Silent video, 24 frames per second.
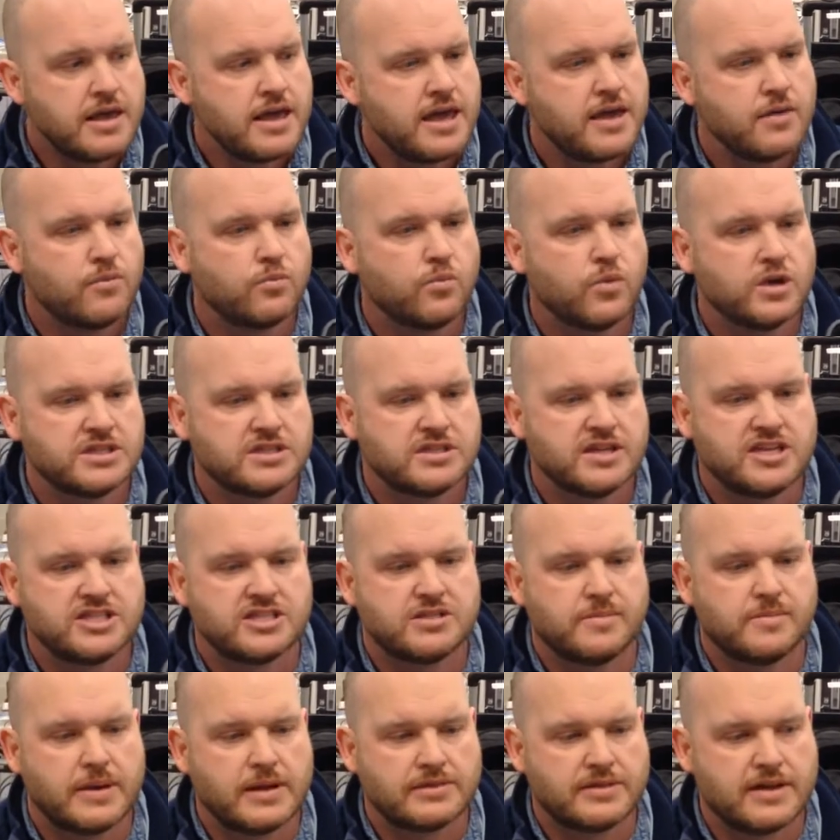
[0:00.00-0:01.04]
And what's
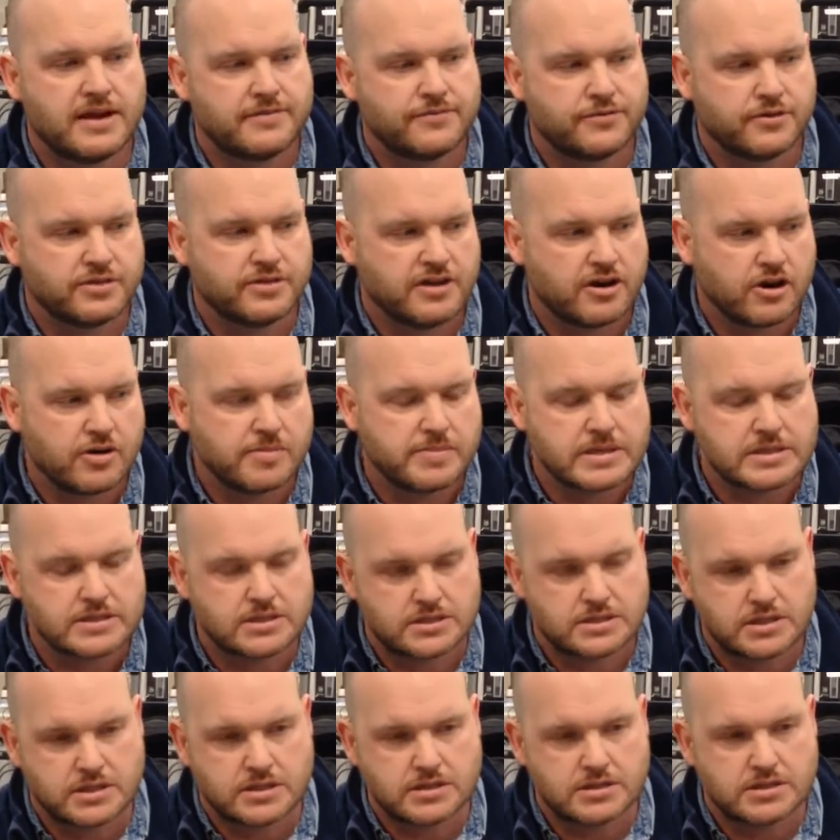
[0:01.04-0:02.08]
nice about that for
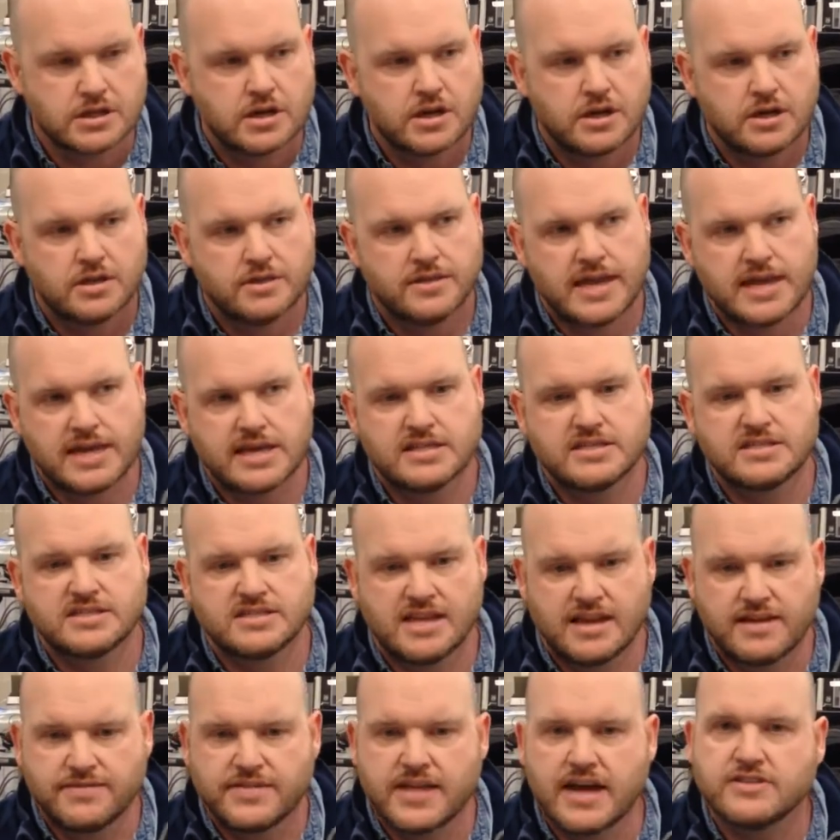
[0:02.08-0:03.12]
therapists is they can
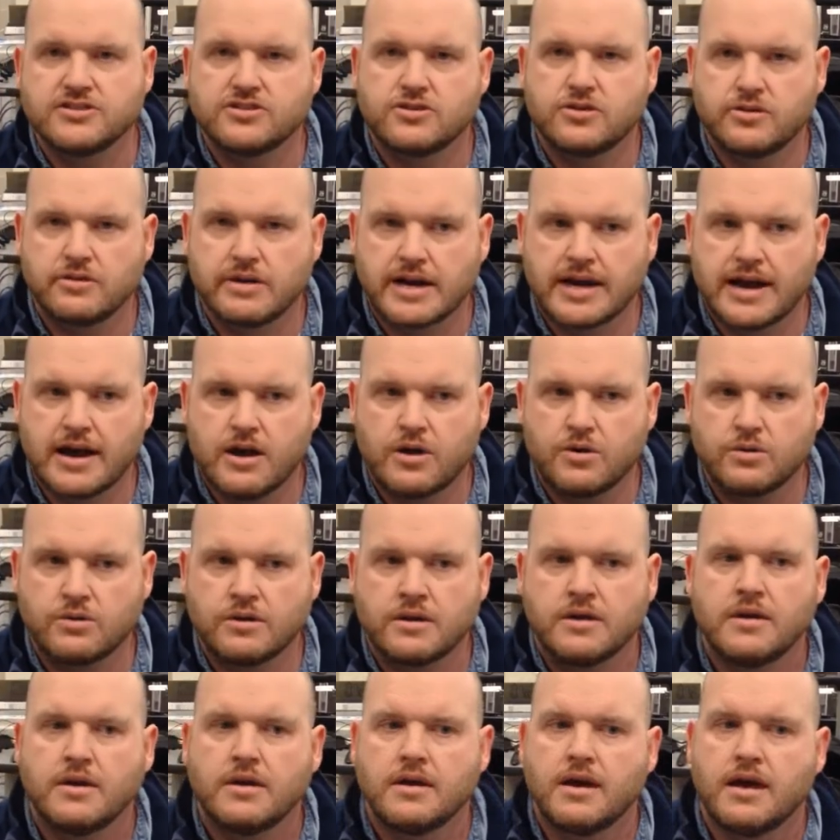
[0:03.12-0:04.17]
save that to their account,
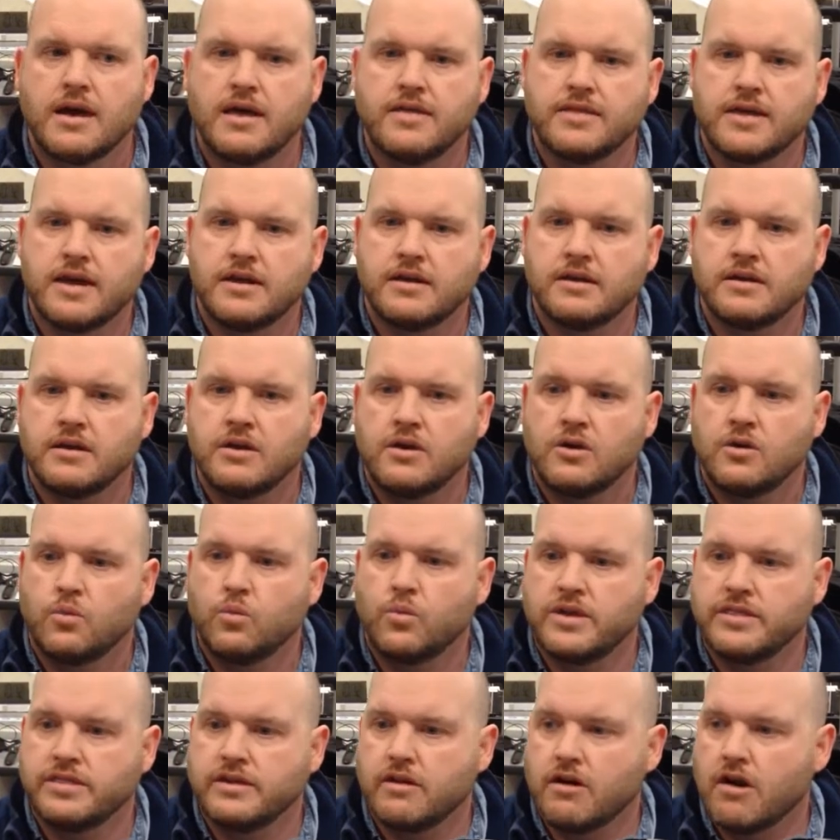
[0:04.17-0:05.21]
and then
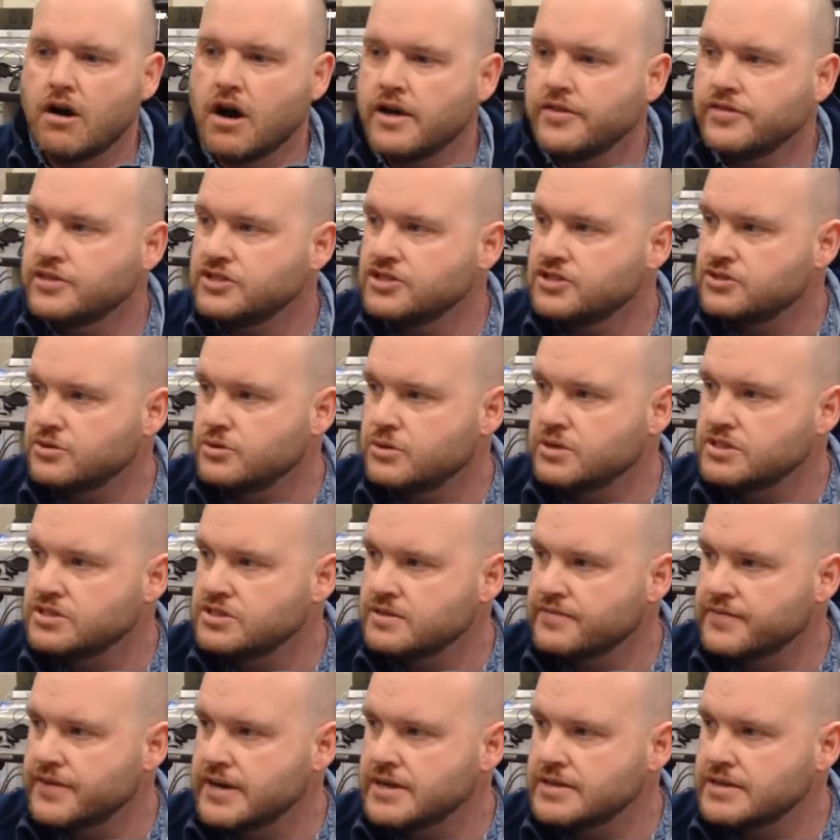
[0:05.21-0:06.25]
when they're on the student's
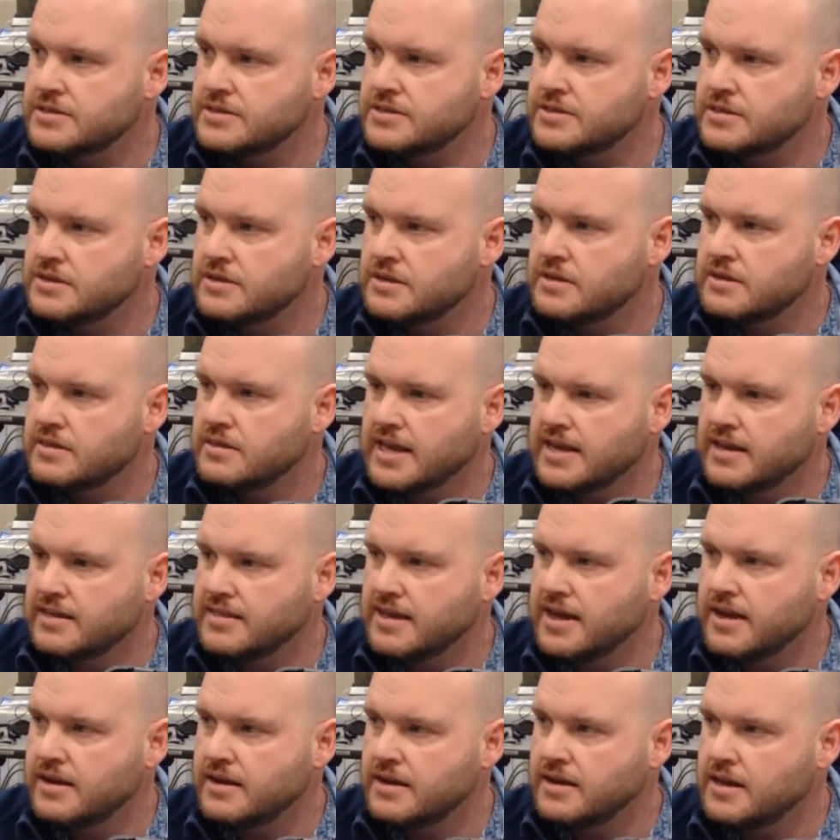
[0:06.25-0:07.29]
device, they can
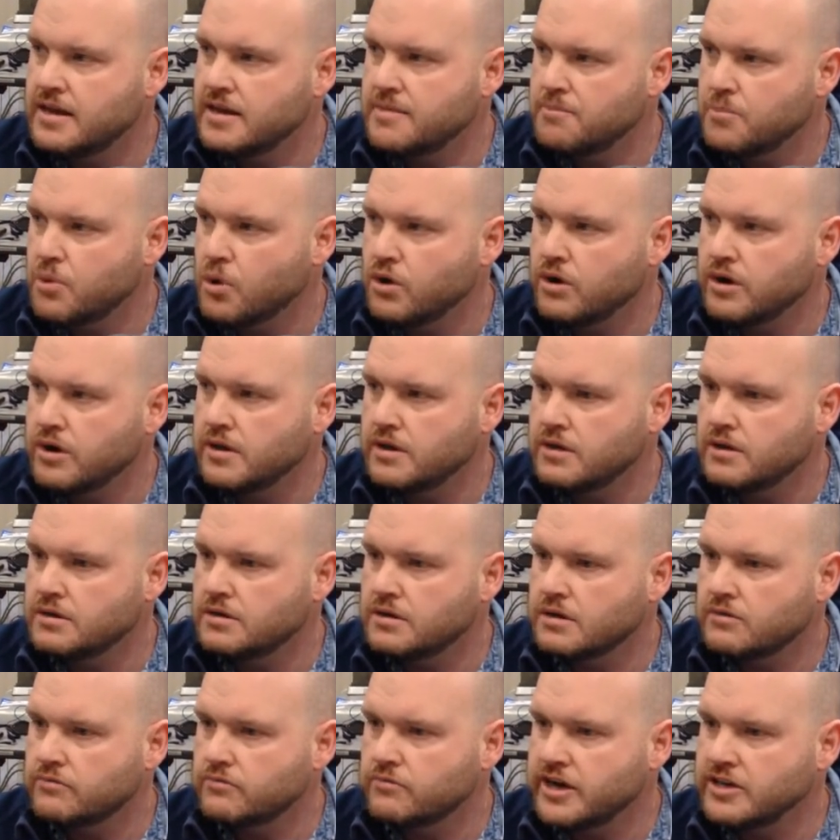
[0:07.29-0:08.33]
then import it
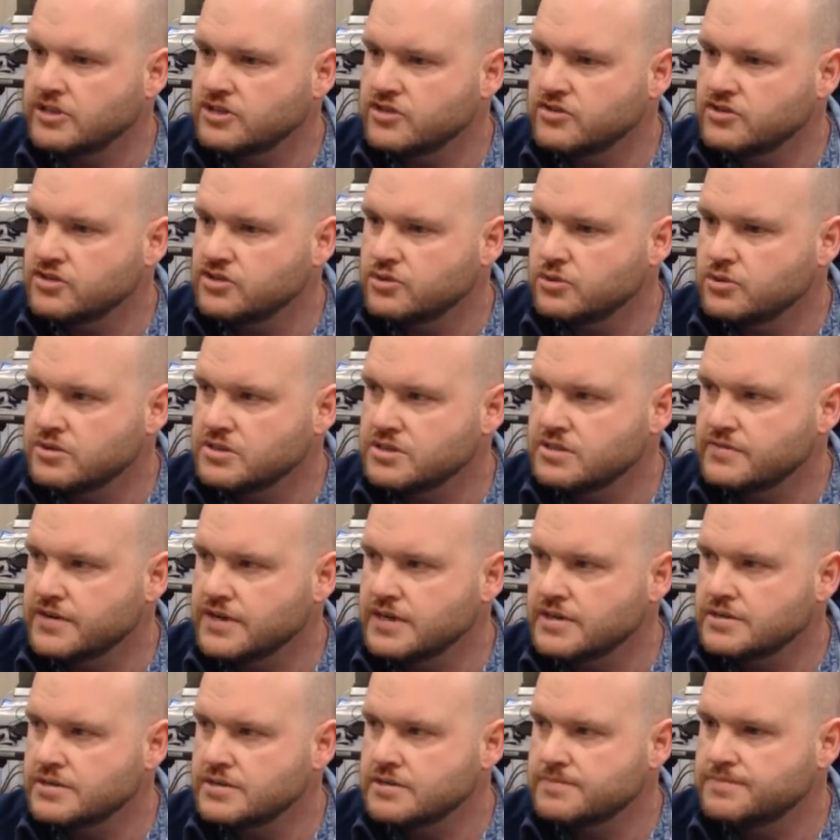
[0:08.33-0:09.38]
right to the student's
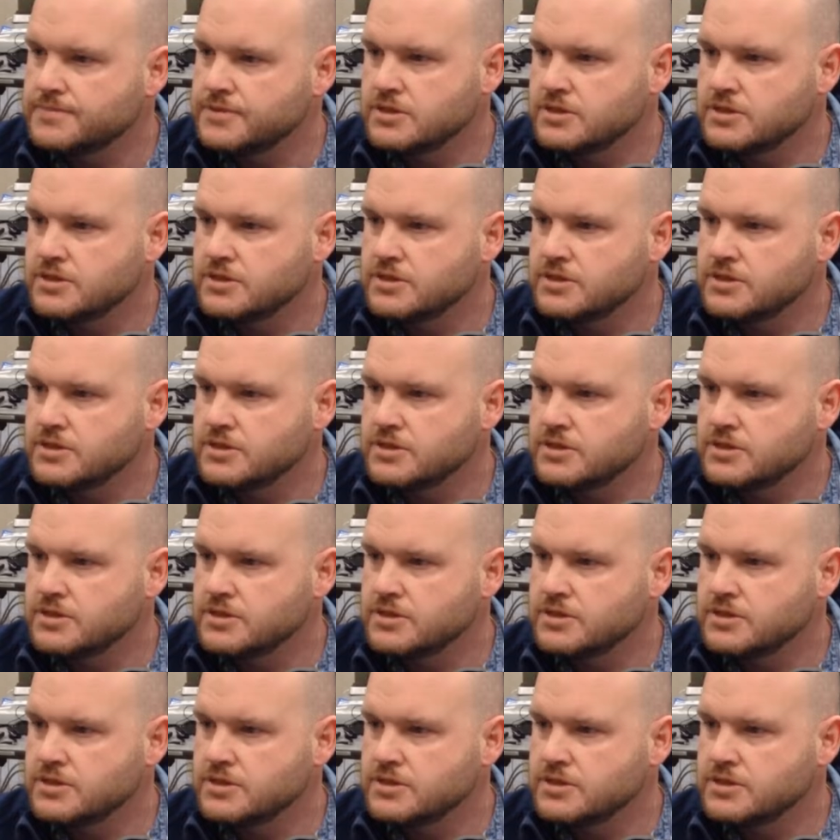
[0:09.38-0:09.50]
device.